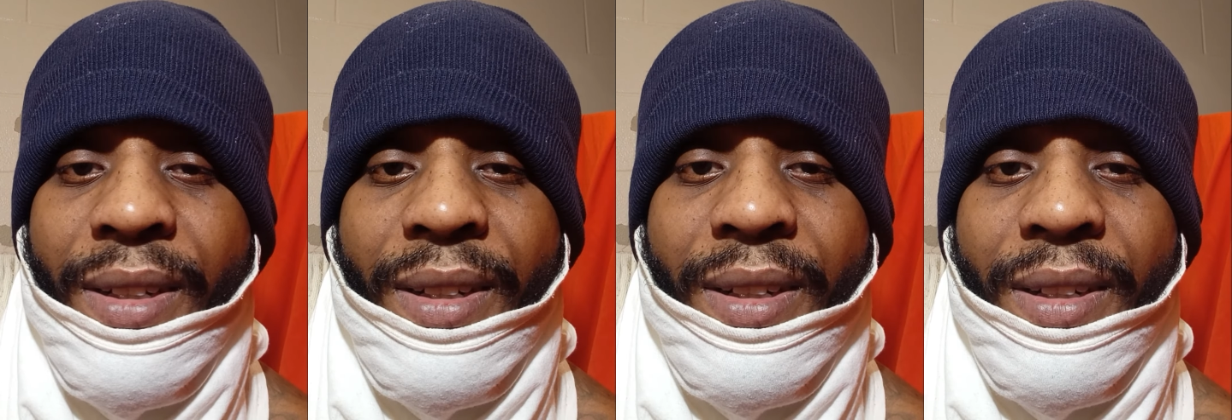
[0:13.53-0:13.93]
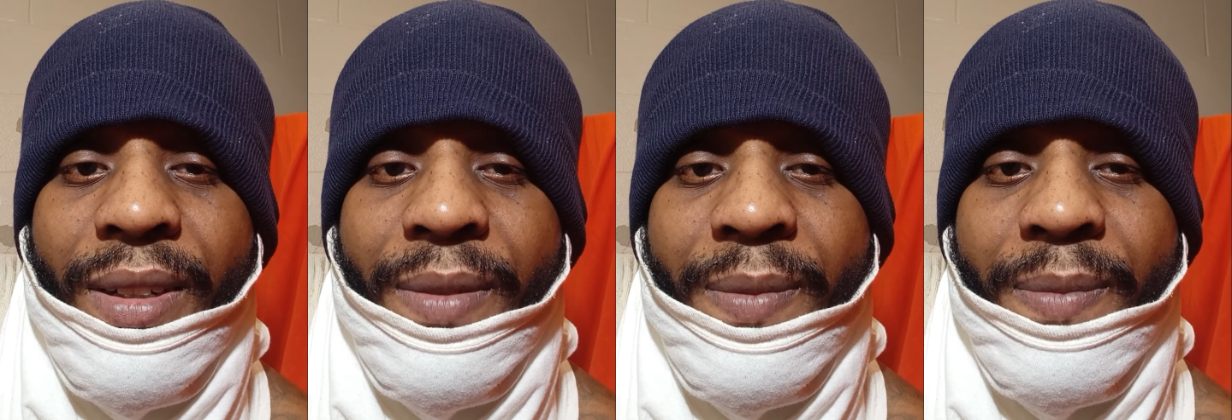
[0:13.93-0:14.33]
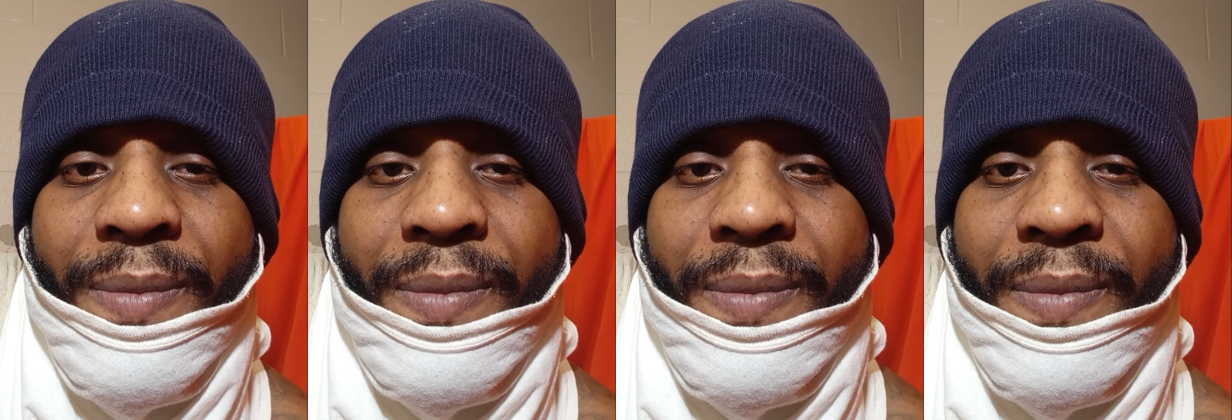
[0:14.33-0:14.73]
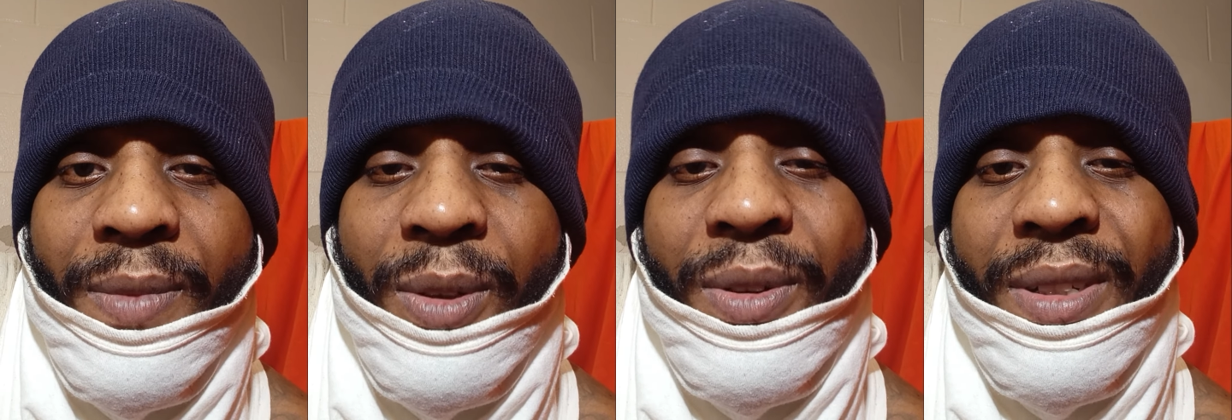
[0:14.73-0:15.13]
Uh,
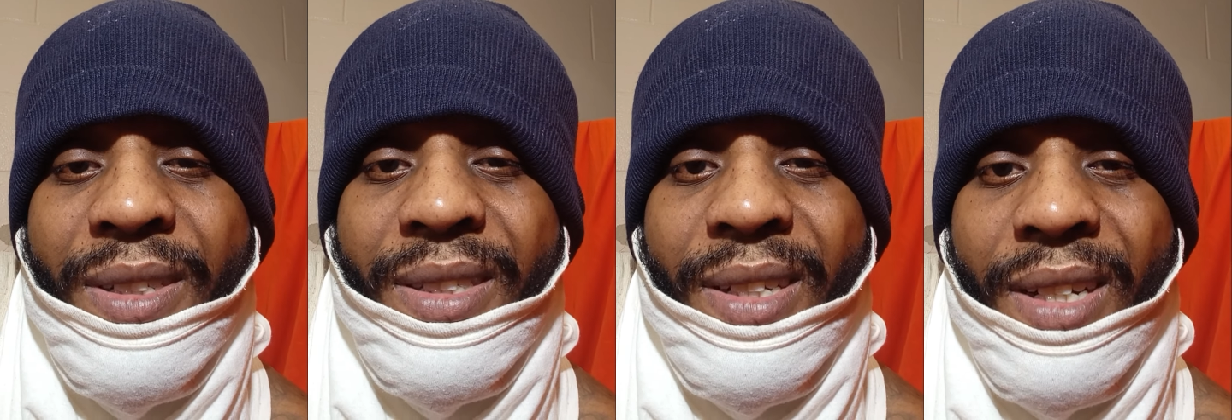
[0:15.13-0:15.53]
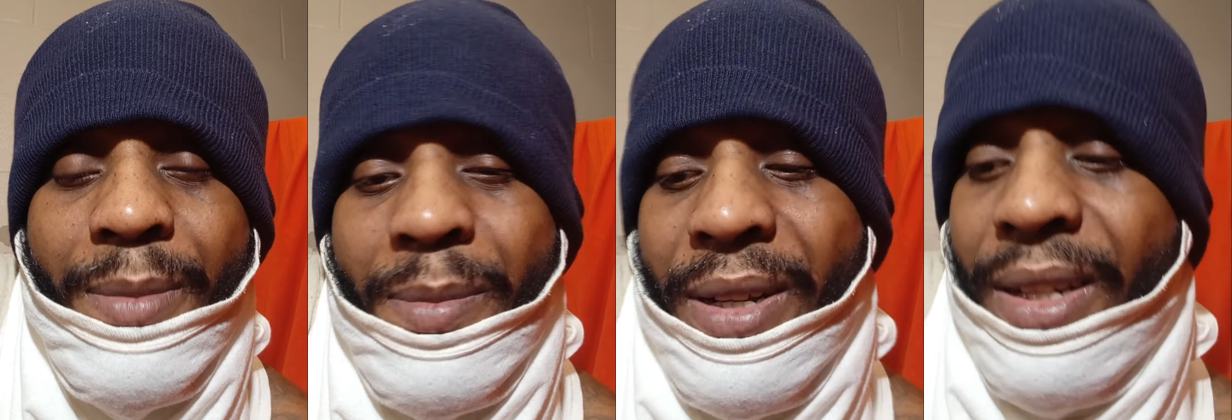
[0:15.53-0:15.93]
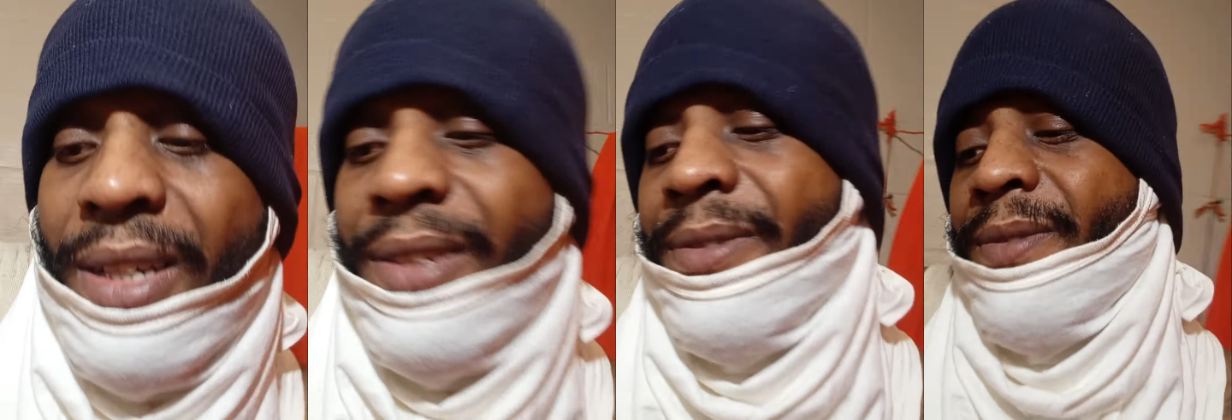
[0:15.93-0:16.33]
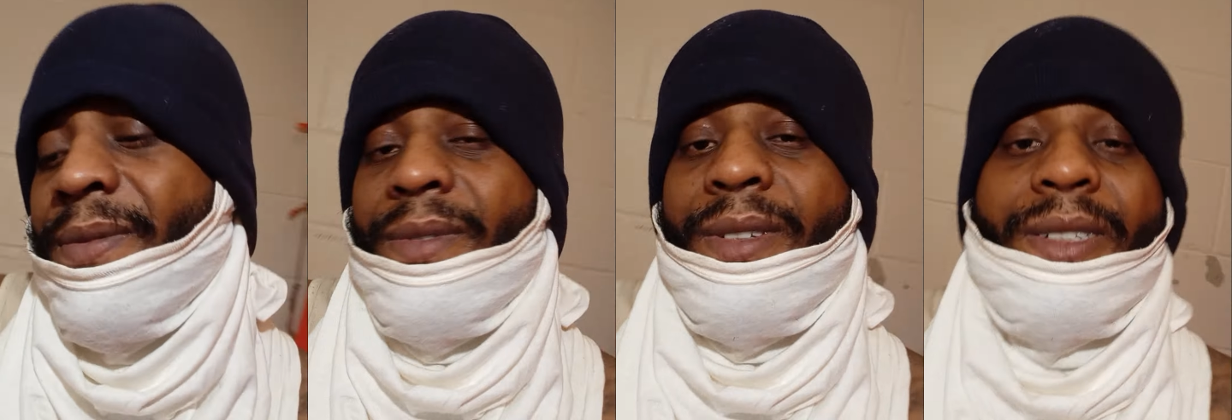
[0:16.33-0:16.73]
during this time in my life,
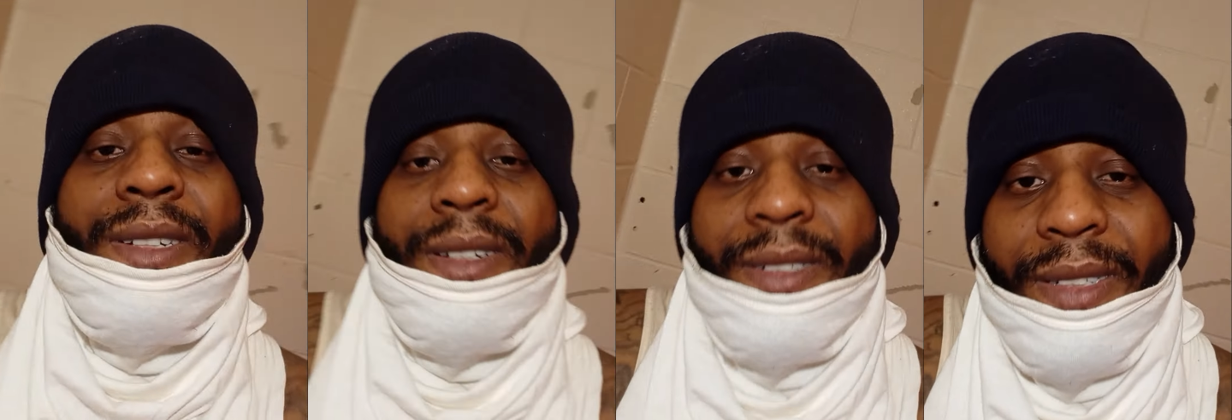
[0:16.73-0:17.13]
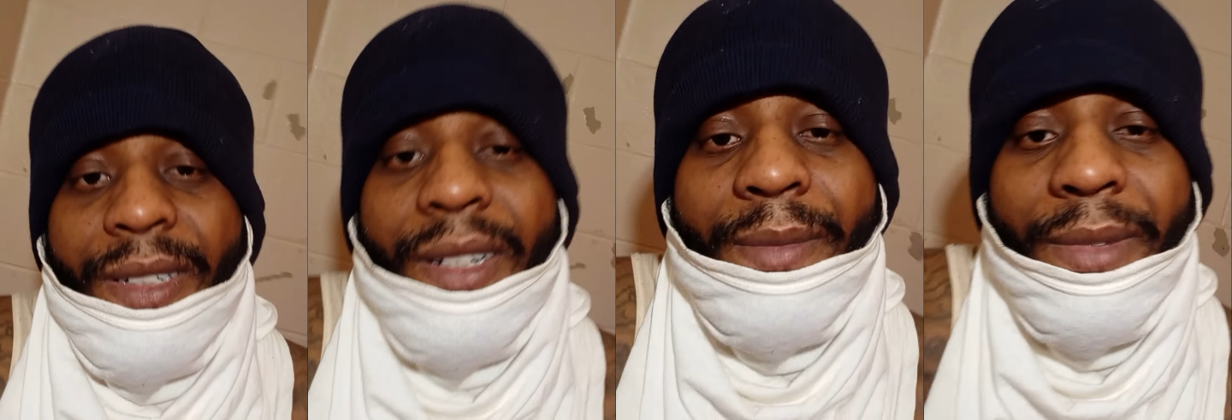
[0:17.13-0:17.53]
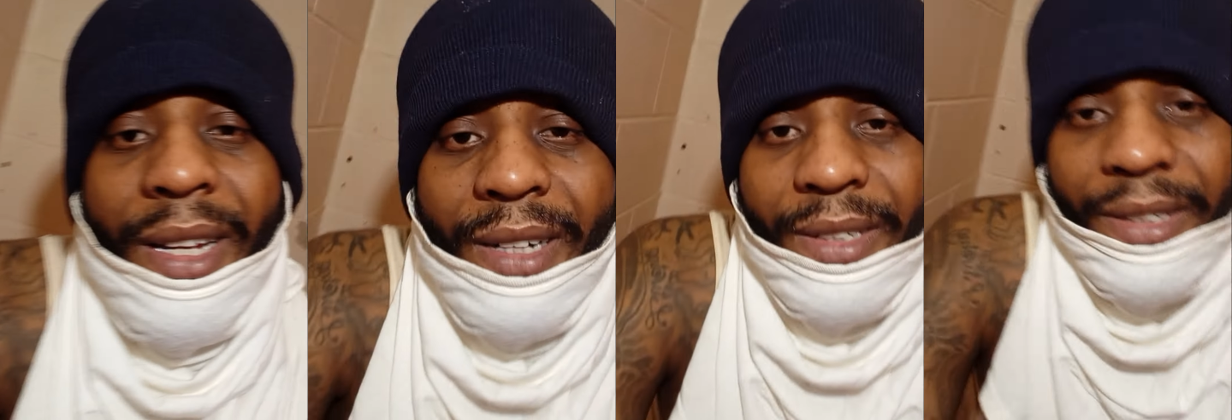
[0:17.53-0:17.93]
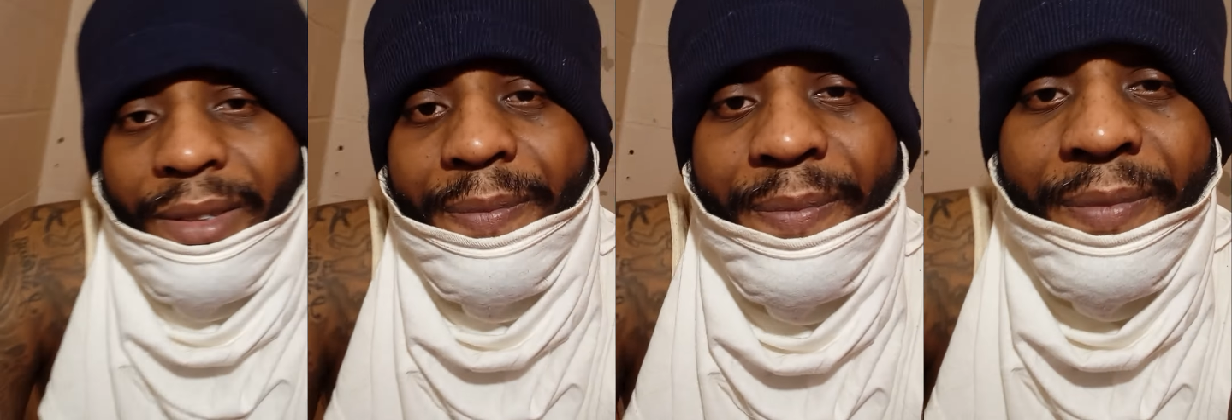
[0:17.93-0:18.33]
as y'all see that I'm locked
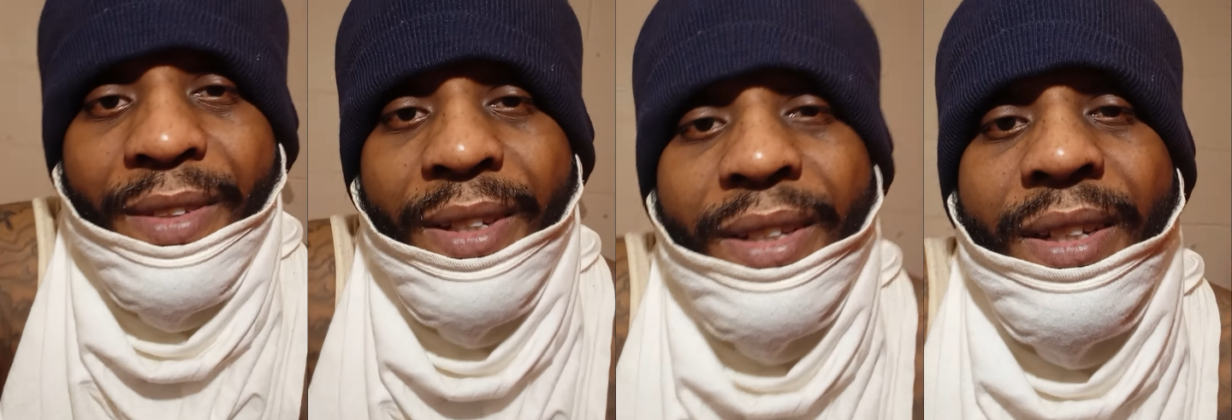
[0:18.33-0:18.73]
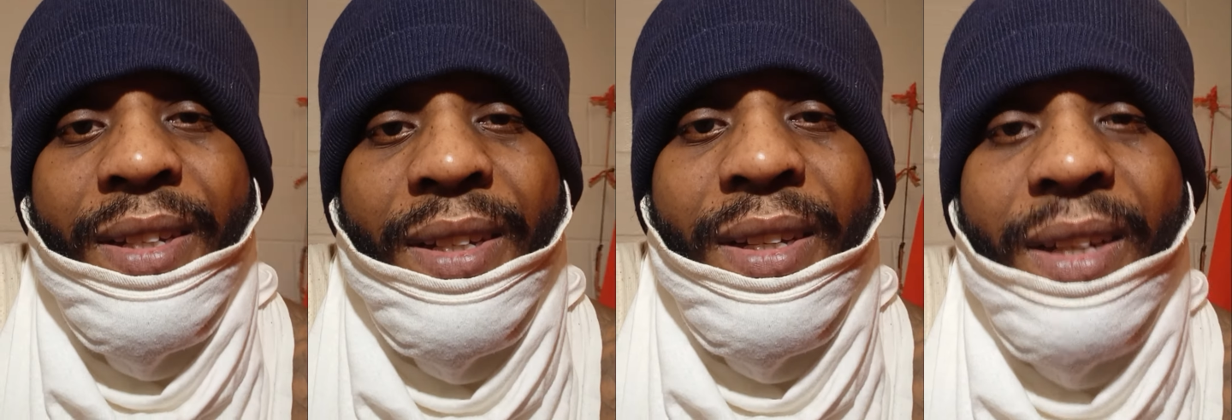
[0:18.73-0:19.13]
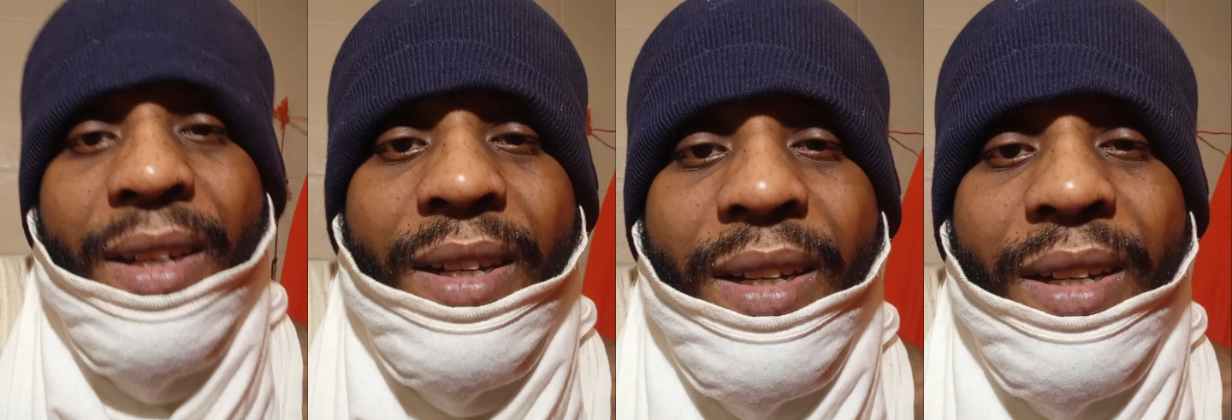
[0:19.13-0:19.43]
up,